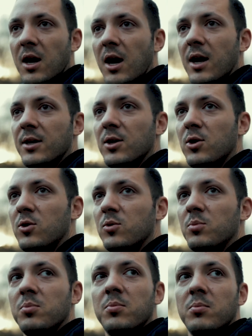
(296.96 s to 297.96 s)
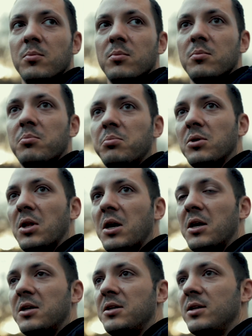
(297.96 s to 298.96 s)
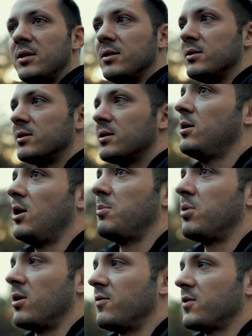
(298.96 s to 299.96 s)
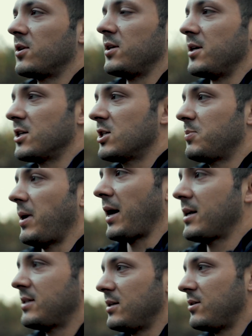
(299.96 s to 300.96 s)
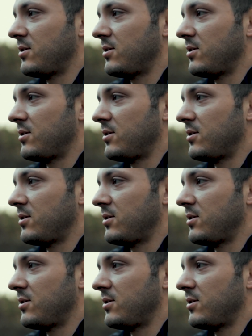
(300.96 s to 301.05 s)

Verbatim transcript: I know blood is a perfectly expected